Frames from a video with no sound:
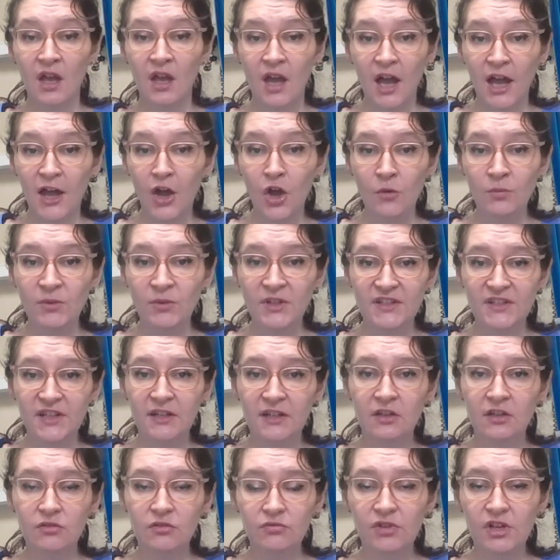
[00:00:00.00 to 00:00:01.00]
I hope that I
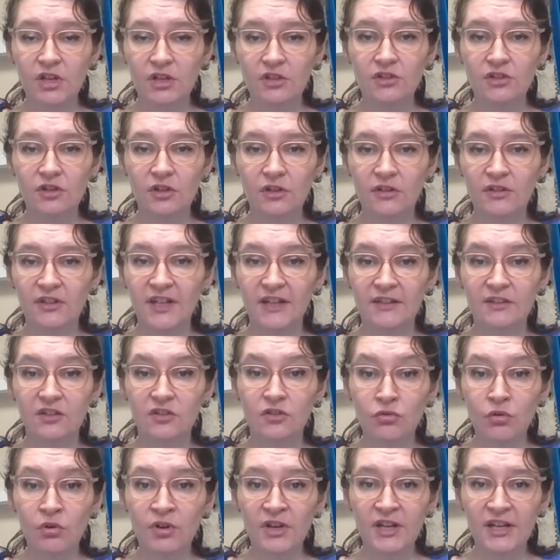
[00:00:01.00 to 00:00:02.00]
could reassure you that
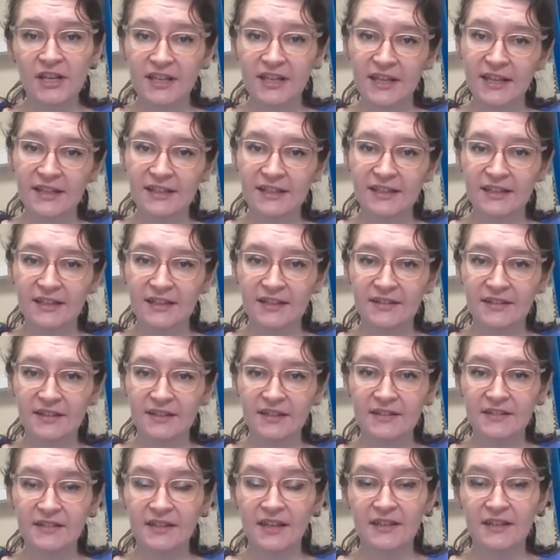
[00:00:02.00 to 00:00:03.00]
chronic kidney
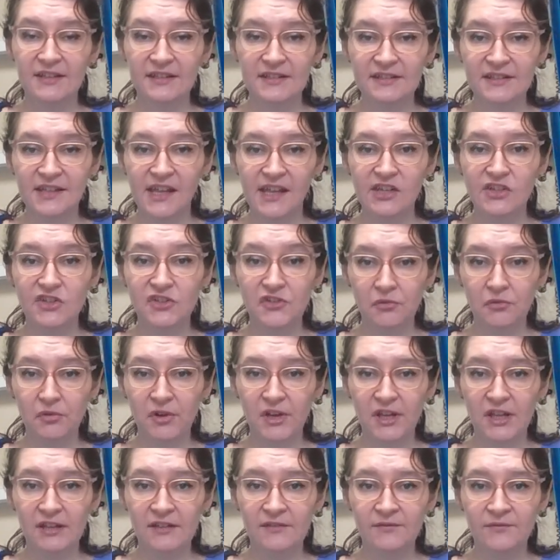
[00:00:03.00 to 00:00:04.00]
disease, stage
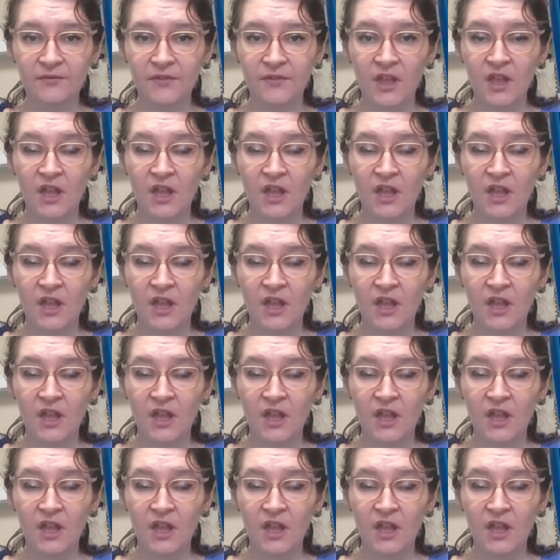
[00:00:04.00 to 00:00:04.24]
3,